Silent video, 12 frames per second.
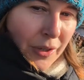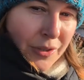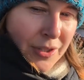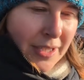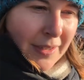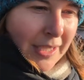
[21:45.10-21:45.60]

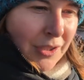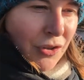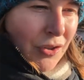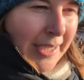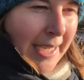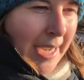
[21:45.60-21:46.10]
Australian
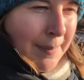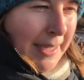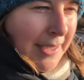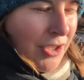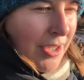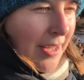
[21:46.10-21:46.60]
tree
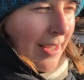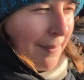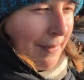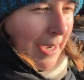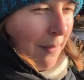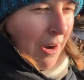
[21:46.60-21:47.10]
cabbage, so that
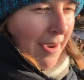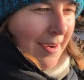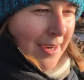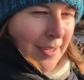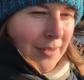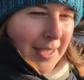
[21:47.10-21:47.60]
might
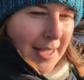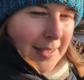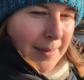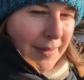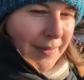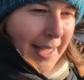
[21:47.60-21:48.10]
work. I could get
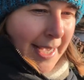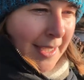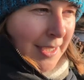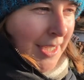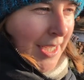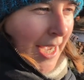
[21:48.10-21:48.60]
some of
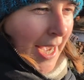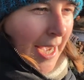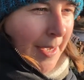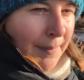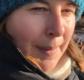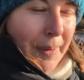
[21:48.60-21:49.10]
that.
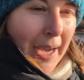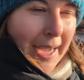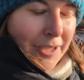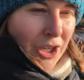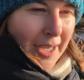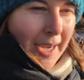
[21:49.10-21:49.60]
But
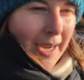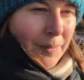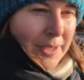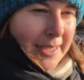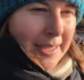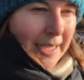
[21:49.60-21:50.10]
actually I
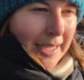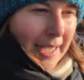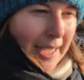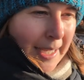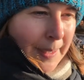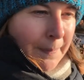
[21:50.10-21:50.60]
was
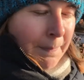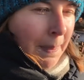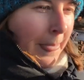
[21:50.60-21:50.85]
thinking